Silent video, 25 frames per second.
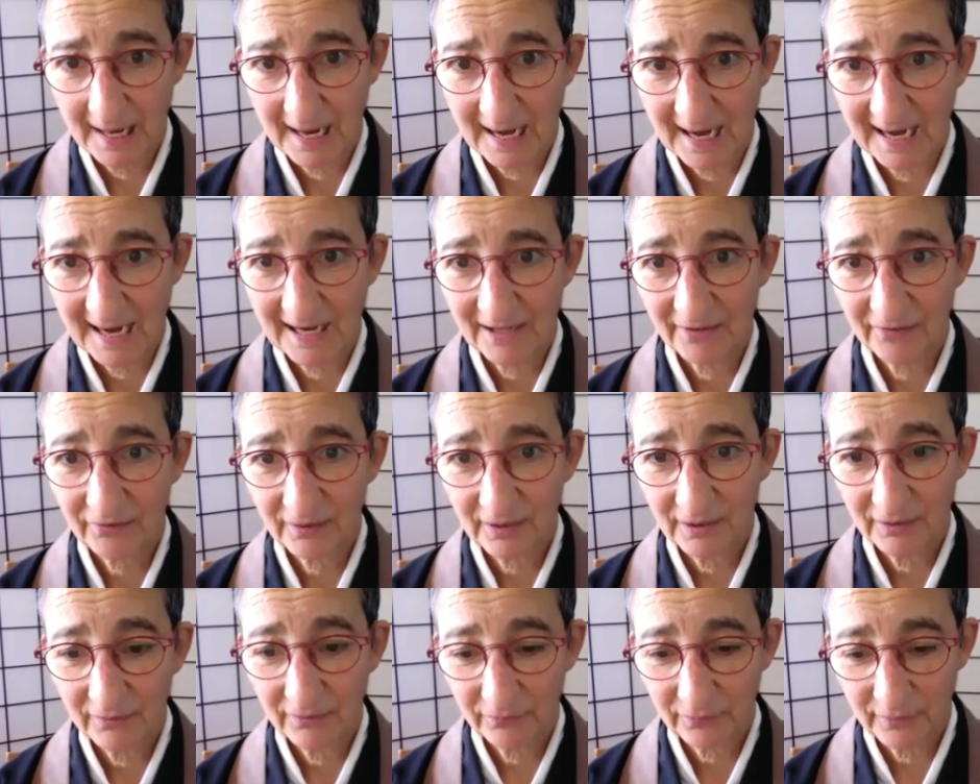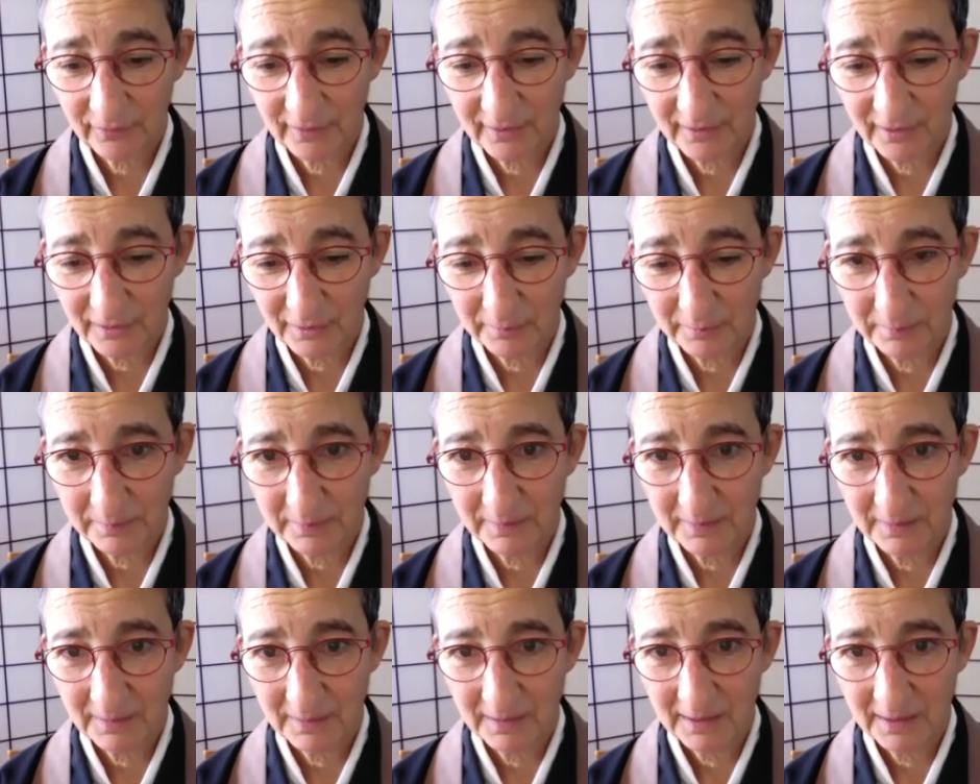asking for help,
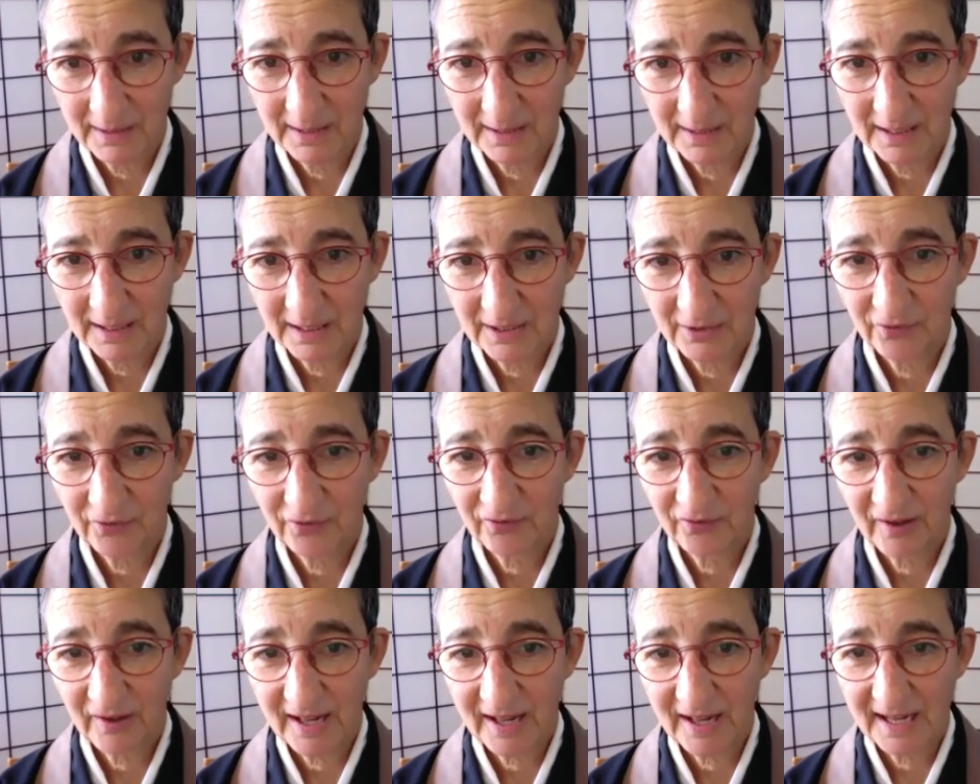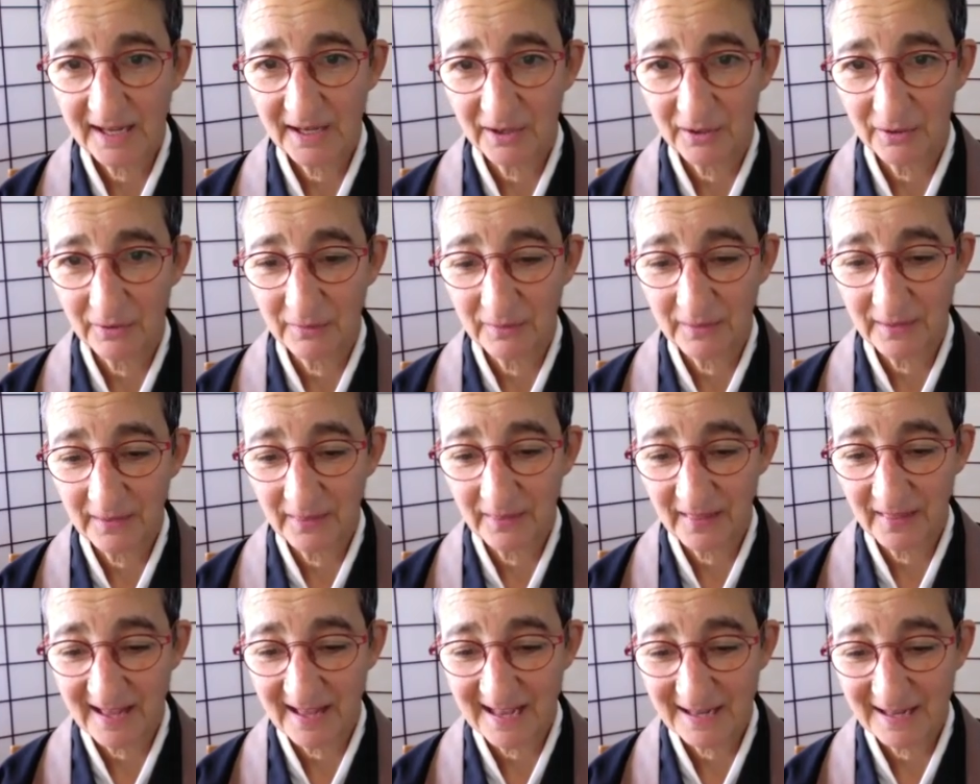and saying only
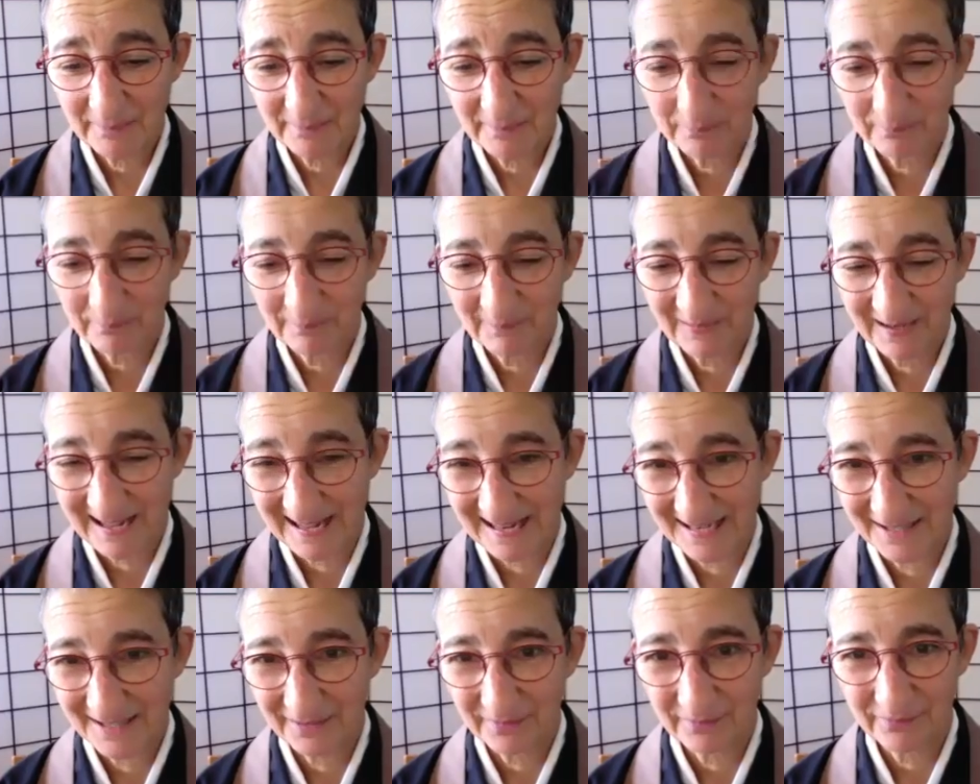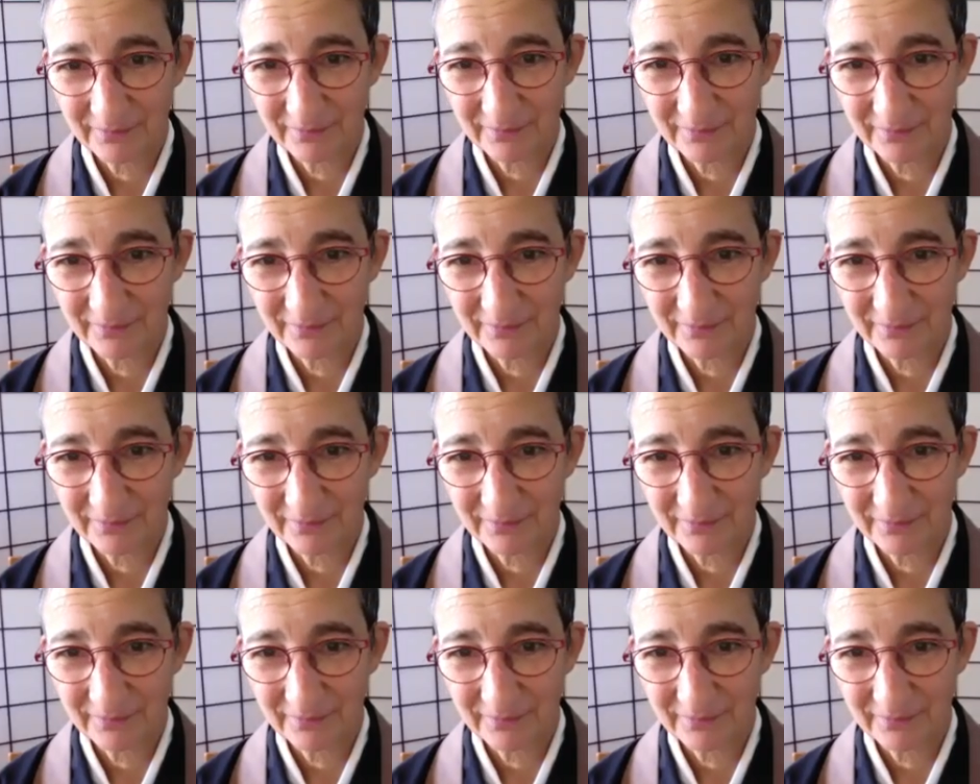that, kind of,